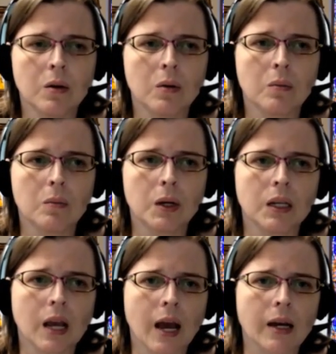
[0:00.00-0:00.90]
but
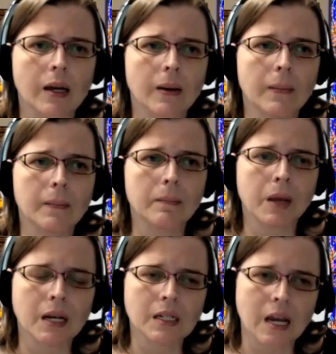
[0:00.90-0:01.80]
yet
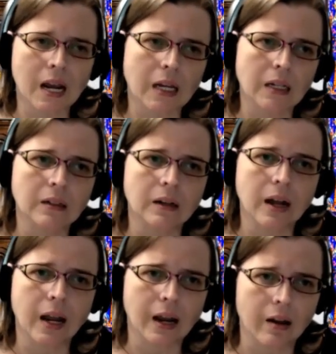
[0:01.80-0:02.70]
maintain
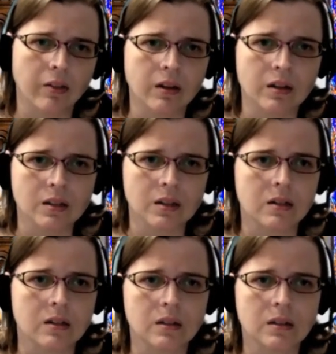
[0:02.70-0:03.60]
a healthy
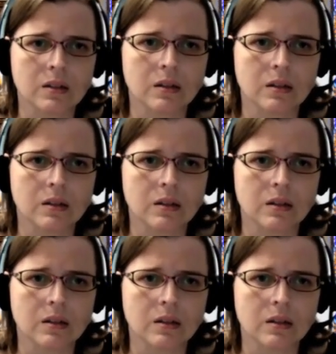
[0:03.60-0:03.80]
distance?